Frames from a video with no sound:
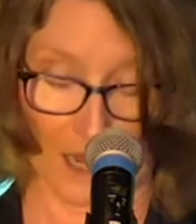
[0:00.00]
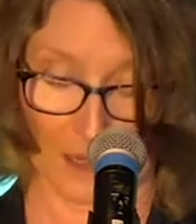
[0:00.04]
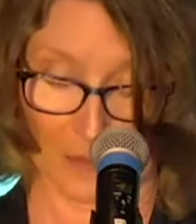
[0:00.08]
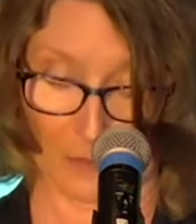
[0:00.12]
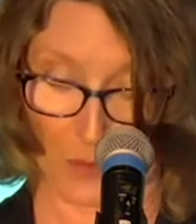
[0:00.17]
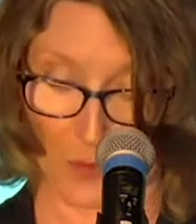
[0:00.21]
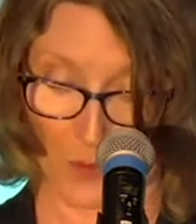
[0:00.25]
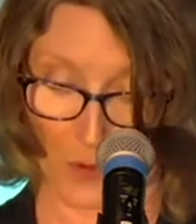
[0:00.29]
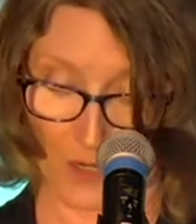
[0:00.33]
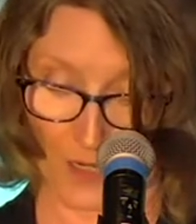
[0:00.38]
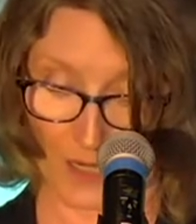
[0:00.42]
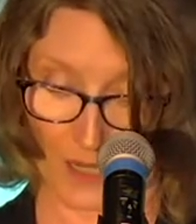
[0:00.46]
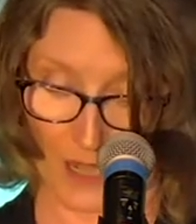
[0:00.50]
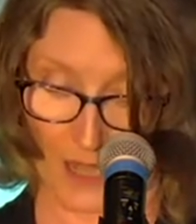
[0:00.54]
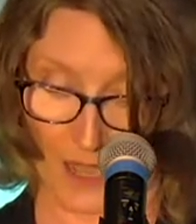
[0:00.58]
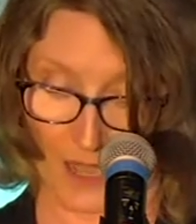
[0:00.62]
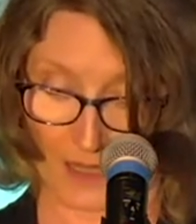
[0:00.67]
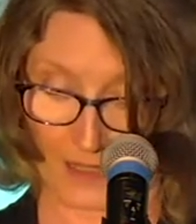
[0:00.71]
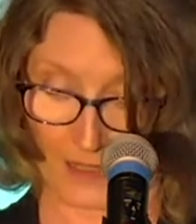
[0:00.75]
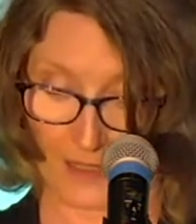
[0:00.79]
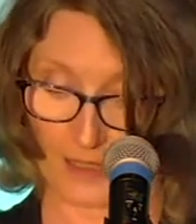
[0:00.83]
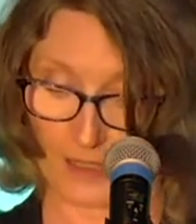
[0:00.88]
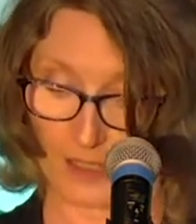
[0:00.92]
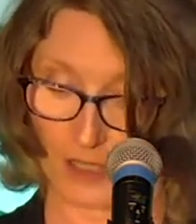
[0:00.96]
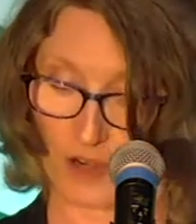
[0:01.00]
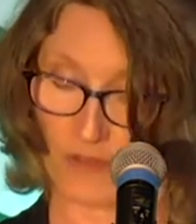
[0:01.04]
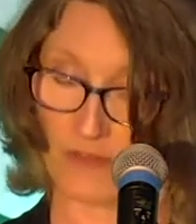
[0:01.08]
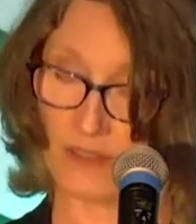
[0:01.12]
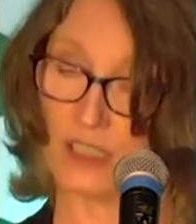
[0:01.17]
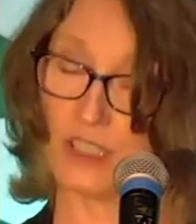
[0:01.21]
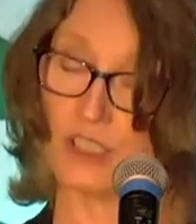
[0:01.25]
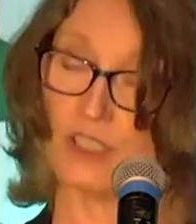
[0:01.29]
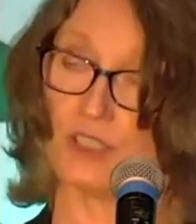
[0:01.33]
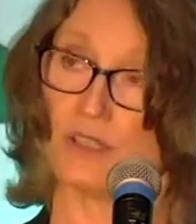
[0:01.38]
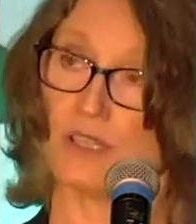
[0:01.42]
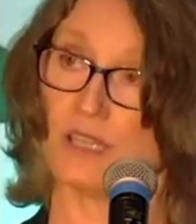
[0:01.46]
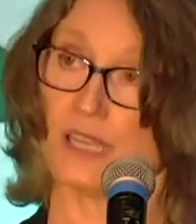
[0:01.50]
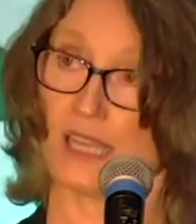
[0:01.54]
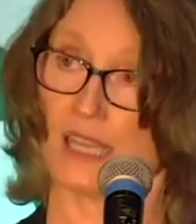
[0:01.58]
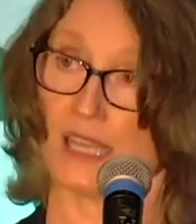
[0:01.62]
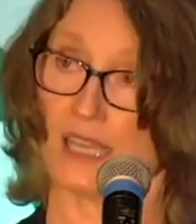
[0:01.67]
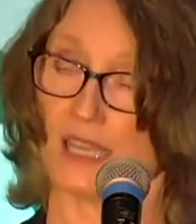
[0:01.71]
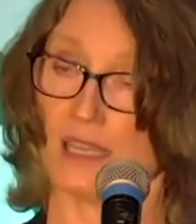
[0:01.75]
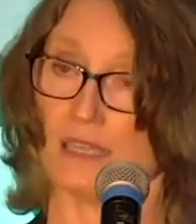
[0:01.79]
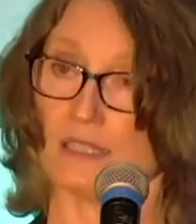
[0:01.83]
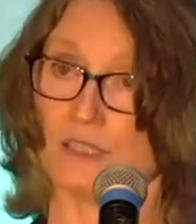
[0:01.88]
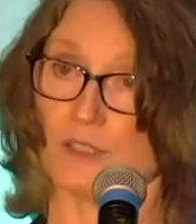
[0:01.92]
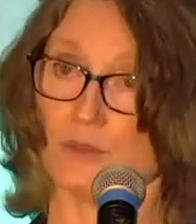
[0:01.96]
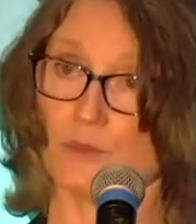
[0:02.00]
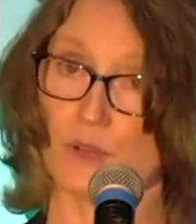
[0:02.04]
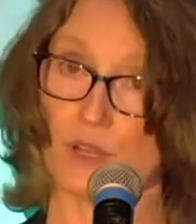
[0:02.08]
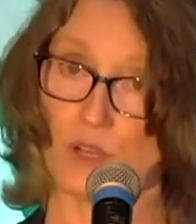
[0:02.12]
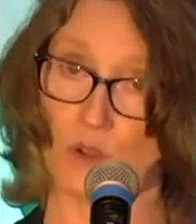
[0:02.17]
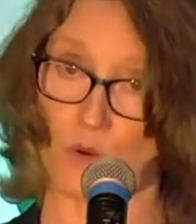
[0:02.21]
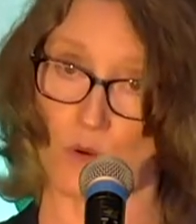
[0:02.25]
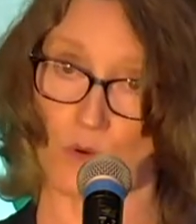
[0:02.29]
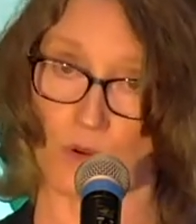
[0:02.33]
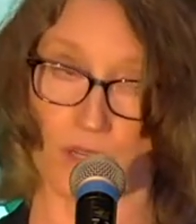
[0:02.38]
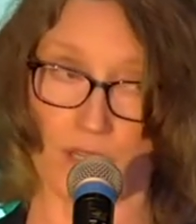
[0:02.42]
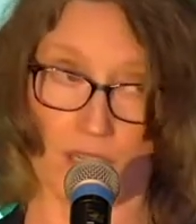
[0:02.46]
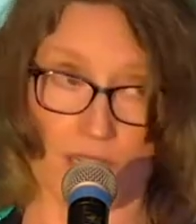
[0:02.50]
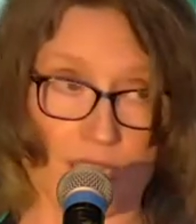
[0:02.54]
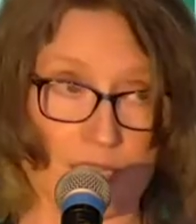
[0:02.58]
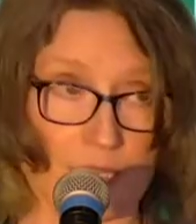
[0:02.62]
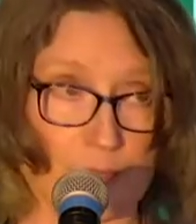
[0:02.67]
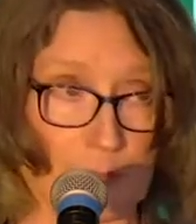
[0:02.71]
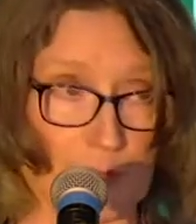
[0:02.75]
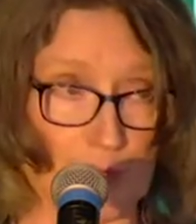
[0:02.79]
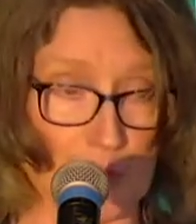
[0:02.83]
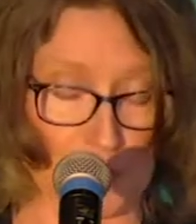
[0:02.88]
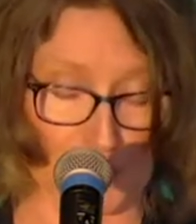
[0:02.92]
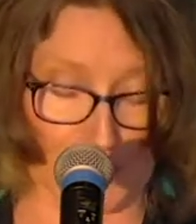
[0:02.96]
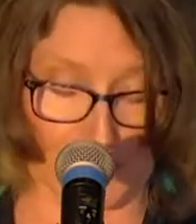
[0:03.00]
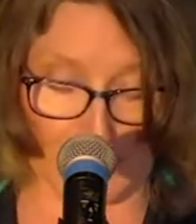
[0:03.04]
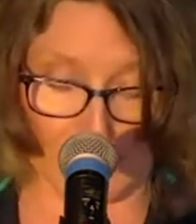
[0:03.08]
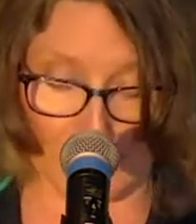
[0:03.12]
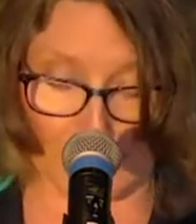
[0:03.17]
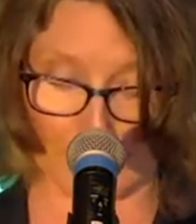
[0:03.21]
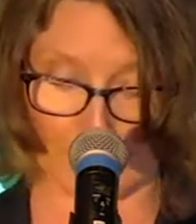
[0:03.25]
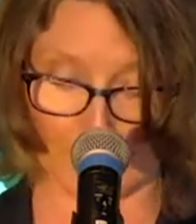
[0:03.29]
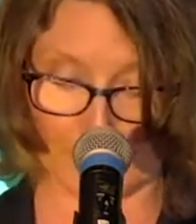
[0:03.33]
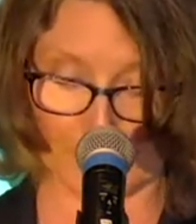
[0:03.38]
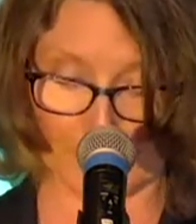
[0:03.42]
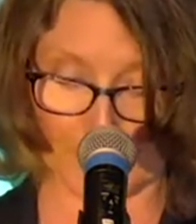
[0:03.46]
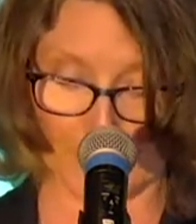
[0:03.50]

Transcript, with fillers: and Mordecai's service to the king is recorded in the books.